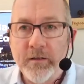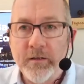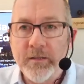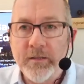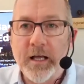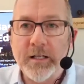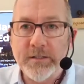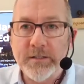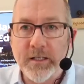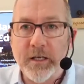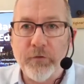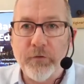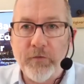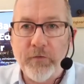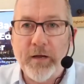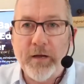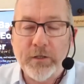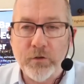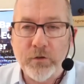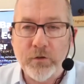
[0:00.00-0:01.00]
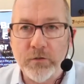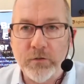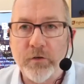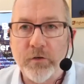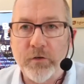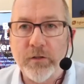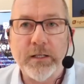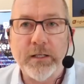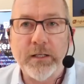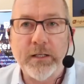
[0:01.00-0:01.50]
that's a factor of
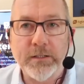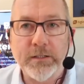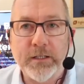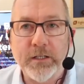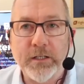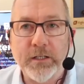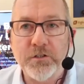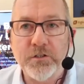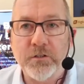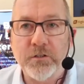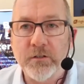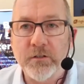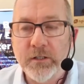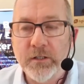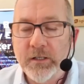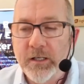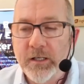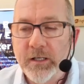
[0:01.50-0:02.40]
authentication.